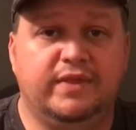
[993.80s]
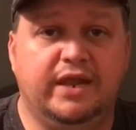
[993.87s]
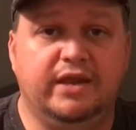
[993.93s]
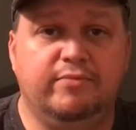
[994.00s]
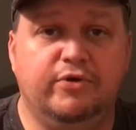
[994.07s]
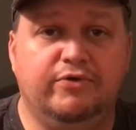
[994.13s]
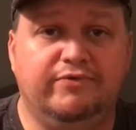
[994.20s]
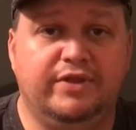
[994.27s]

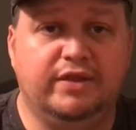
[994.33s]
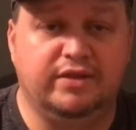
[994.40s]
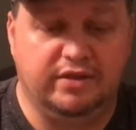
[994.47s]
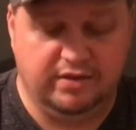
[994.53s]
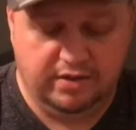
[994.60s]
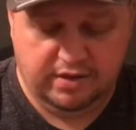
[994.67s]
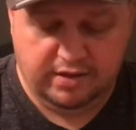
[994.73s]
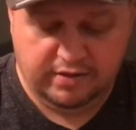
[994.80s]
any movies
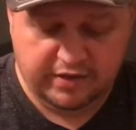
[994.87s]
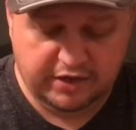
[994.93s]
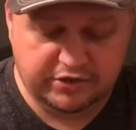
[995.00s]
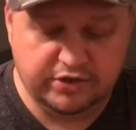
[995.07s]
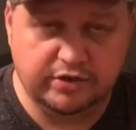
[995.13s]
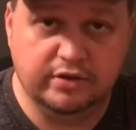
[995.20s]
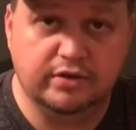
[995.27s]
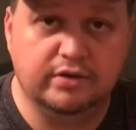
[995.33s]

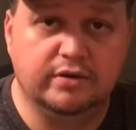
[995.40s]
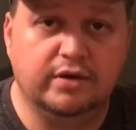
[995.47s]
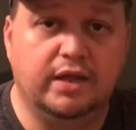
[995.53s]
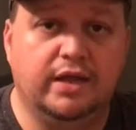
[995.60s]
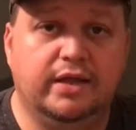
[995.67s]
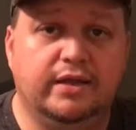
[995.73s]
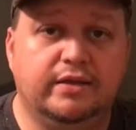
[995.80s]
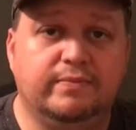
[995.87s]
that you're
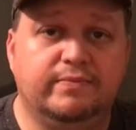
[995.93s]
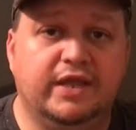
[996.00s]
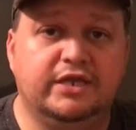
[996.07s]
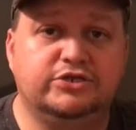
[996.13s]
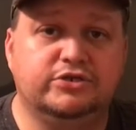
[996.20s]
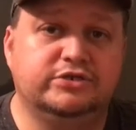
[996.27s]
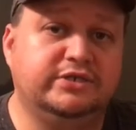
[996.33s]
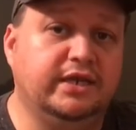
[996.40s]

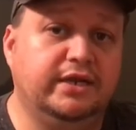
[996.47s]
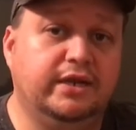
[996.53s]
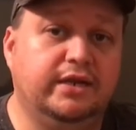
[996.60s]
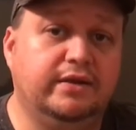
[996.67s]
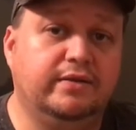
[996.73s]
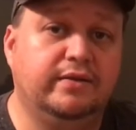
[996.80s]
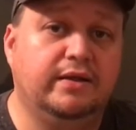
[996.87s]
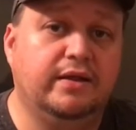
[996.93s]
interested
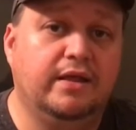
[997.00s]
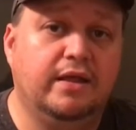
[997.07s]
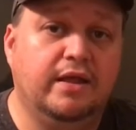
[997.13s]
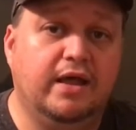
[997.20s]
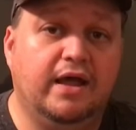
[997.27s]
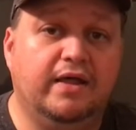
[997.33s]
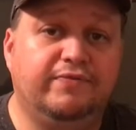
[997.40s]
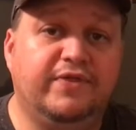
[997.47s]
in.
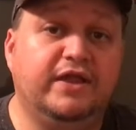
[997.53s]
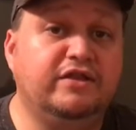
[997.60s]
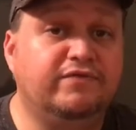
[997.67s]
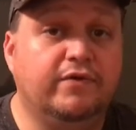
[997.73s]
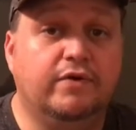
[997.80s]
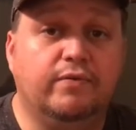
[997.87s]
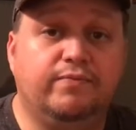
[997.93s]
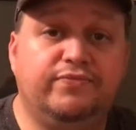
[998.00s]
Thanks
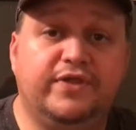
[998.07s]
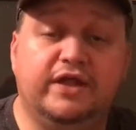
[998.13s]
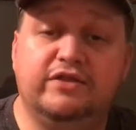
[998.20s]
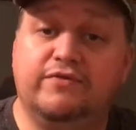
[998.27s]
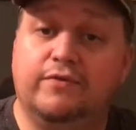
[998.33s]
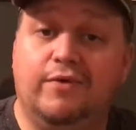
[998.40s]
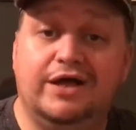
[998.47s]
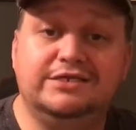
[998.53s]

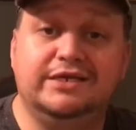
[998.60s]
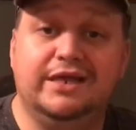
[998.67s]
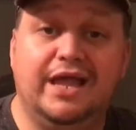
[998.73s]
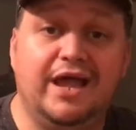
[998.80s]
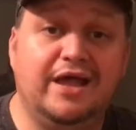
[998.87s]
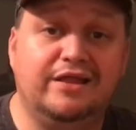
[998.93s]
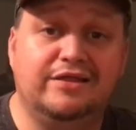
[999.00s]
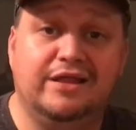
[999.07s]
for watching,
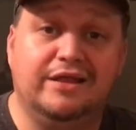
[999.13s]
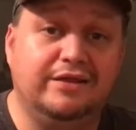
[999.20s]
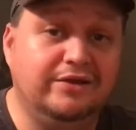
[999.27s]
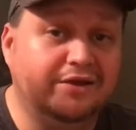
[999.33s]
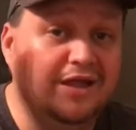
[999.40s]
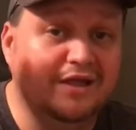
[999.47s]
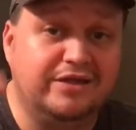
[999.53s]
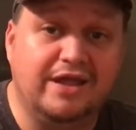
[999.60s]
guys, and
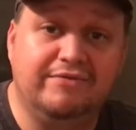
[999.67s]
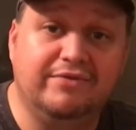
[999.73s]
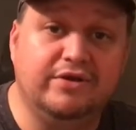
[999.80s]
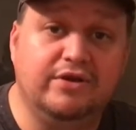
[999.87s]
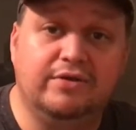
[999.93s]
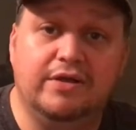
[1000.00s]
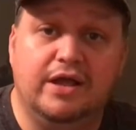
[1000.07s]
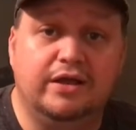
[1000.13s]
you guys have
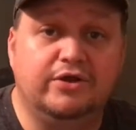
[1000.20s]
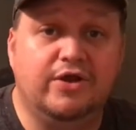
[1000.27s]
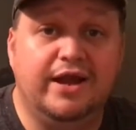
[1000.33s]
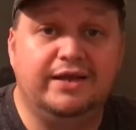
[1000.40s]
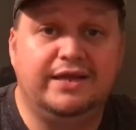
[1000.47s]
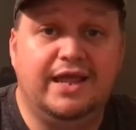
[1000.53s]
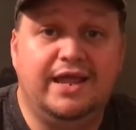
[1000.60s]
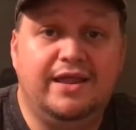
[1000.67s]
a
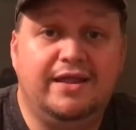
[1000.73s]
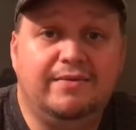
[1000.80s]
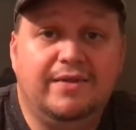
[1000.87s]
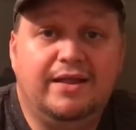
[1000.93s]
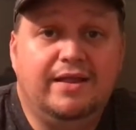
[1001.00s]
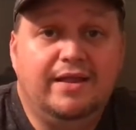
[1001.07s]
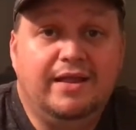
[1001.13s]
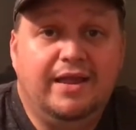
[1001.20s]
great day,
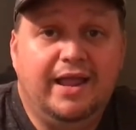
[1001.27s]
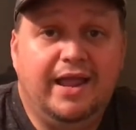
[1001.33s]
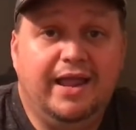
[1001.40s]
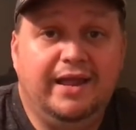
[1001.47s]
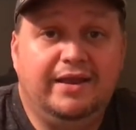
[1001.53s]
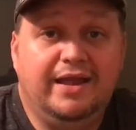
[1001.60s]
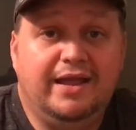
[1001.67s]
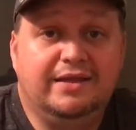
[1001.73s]

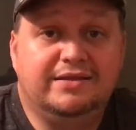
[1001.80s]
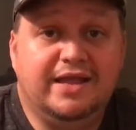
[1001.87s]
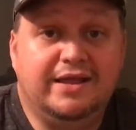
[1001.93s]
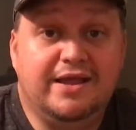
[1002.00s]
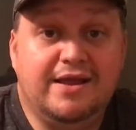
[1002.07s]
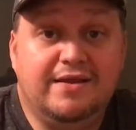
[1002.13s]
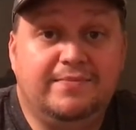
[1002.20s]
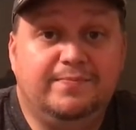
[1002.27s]
and take
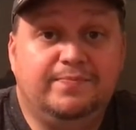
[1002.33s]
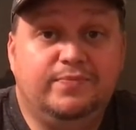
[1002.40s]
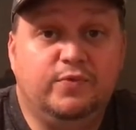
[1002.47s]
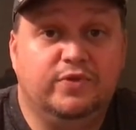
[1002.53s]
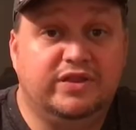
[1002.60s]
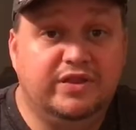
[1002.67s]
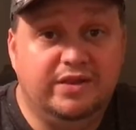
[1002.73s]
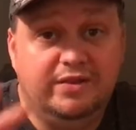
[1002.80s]
care.
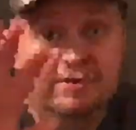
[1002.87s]
We'll see